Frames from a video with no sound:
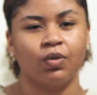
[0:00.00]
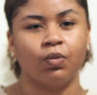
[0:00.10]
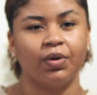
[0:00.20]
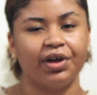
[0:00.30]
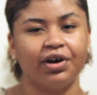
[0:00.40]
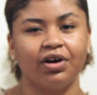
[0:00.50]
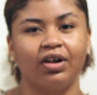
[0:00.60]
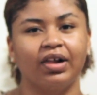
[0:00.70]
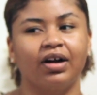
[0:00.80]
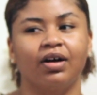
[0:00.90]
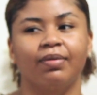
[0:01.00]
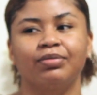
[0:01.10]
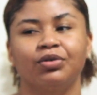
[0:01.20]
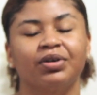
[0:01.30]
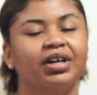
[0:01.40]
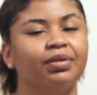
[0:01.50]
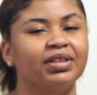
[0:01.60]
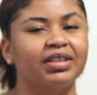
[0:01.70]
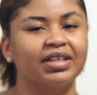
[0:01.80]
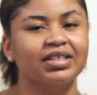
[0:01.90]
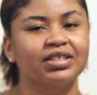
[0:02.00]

well, I'm doing good with this.